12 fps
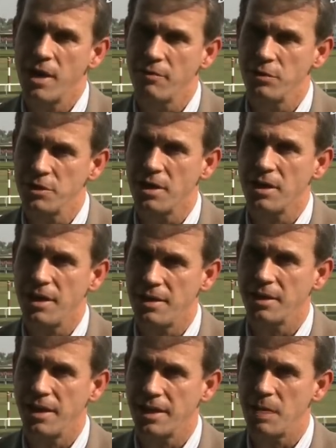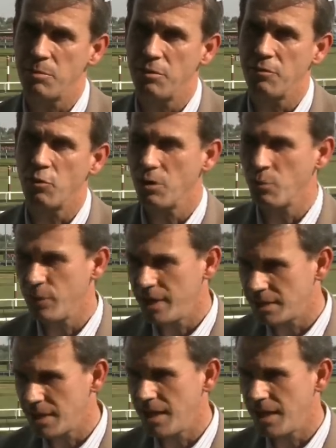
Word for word: had ever done anything like that before and we had